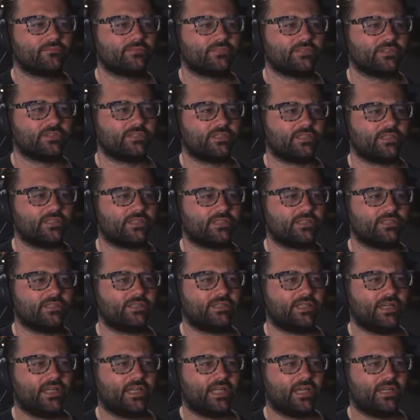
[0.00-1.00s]
And
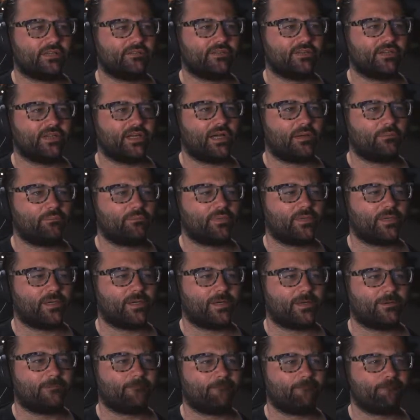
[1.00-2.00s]
they ended up
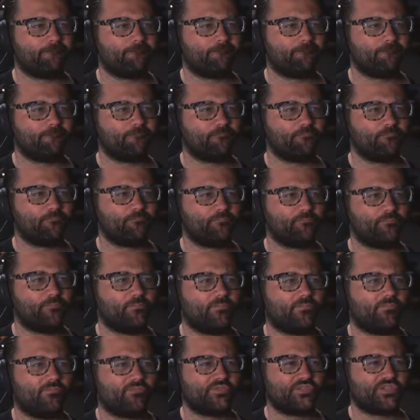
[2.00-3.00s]

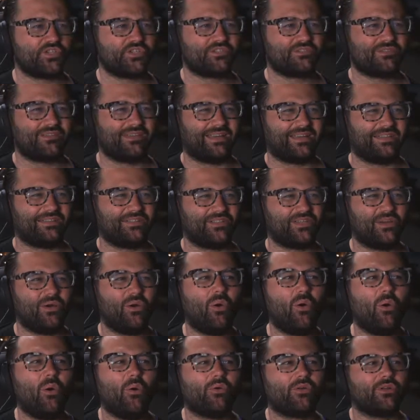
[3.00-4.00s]
just like
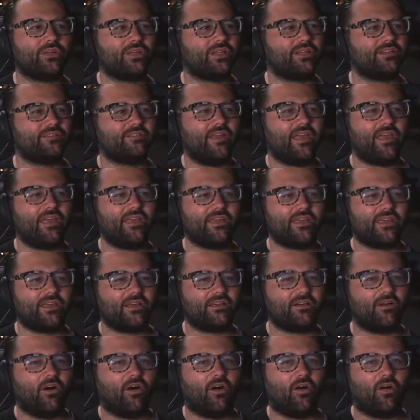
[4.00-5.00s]
totally
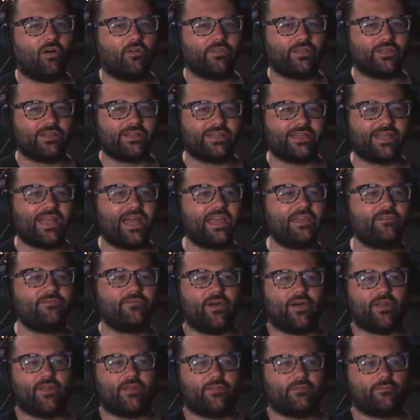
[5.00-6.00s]
taking all the life
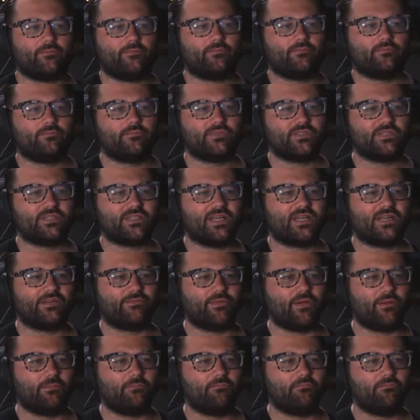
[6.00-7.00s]
out of them. Son of
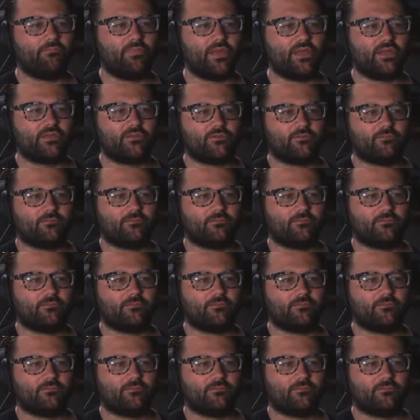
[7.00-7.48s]
a bitch.